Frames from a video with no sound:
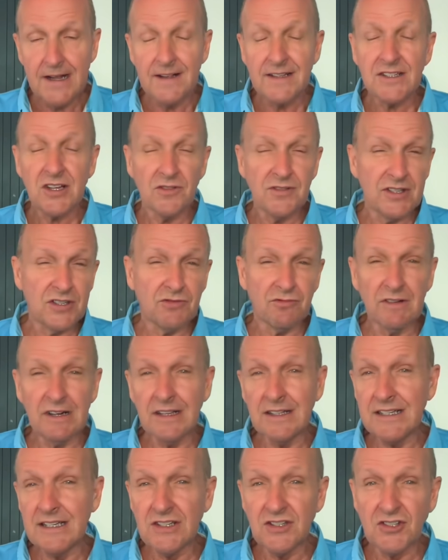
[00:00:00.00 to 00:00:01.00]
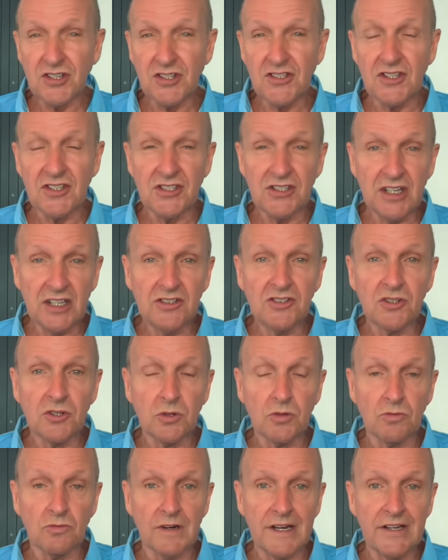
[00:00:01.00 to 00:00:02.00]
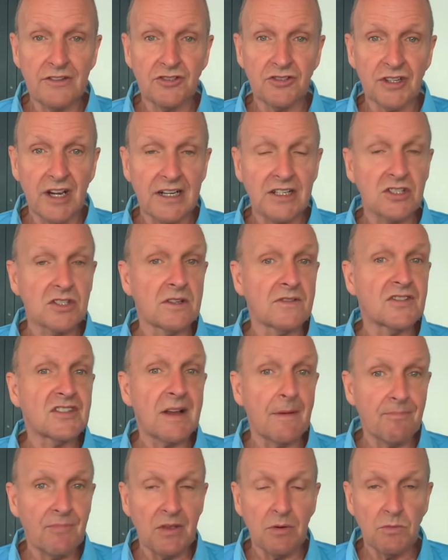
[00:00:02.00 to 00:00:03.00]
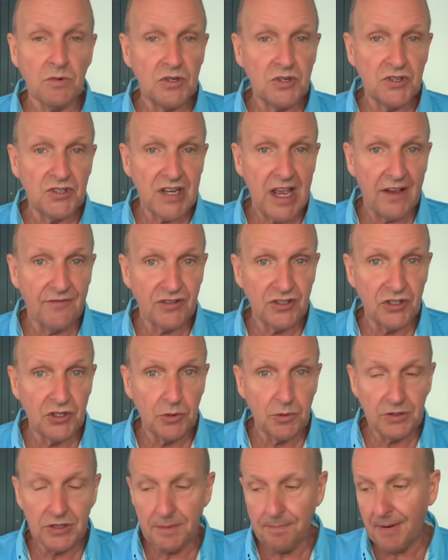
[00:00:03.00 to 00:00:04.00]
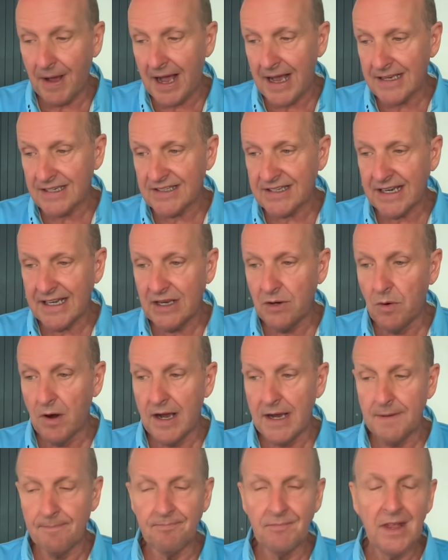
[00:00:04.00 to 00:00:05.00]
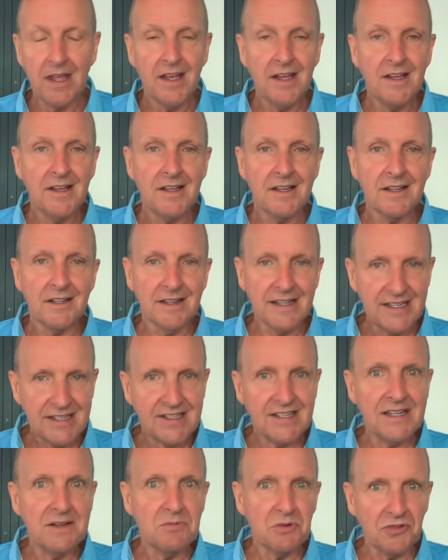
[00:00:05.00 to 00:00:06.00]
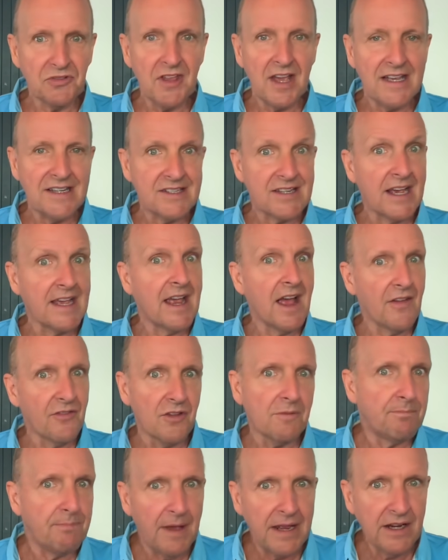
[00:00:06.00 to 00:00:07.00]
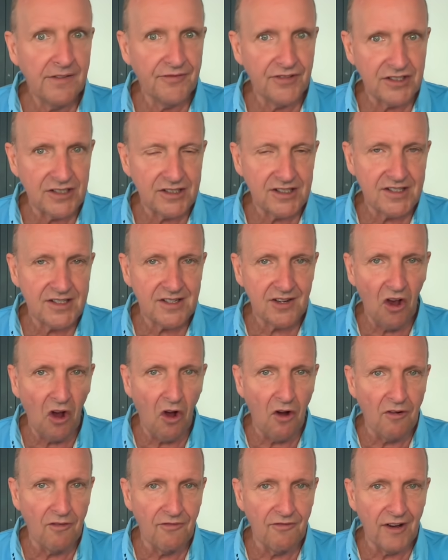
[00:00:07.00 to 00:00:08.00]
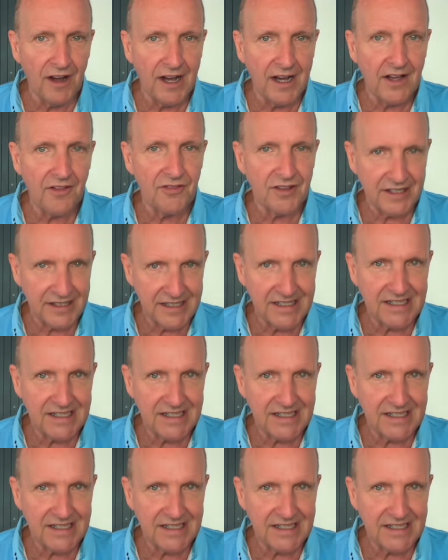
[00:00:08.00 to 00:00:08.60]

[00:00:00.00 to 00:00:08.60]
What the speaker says: So this really is just a digital reintroduction of something we used to have to do in the past anyway. Now let's see what they say are the benefits of the